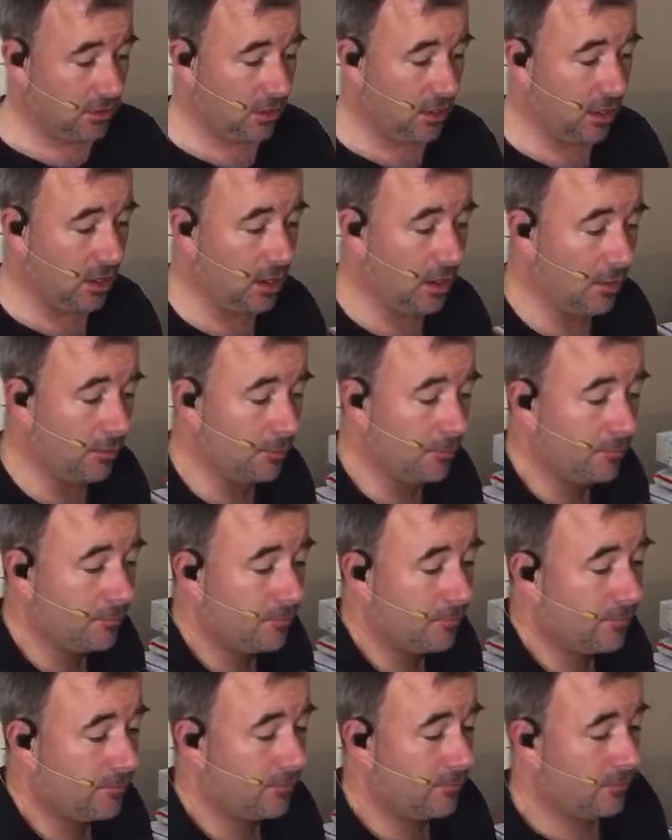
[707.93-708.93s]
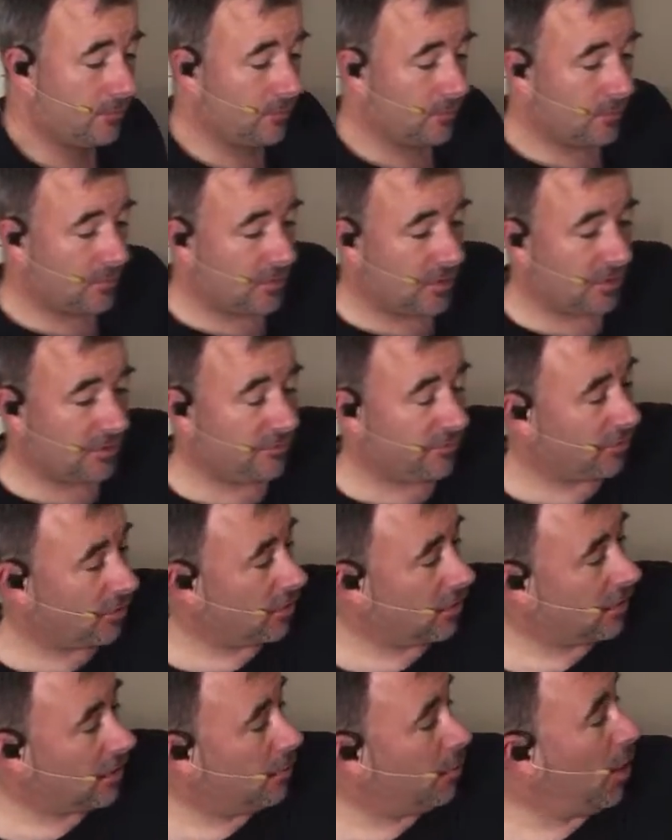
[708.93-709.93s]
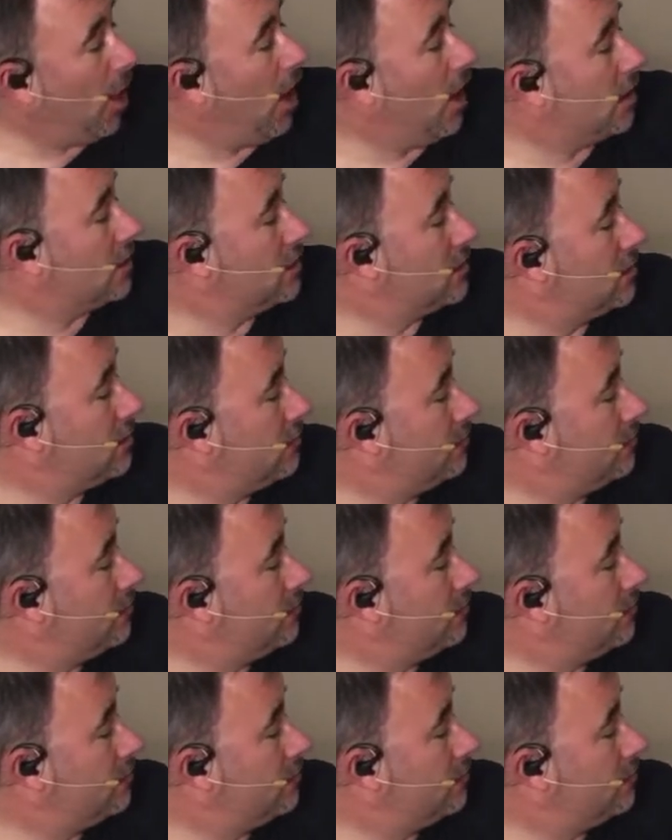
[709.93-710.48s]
for a box.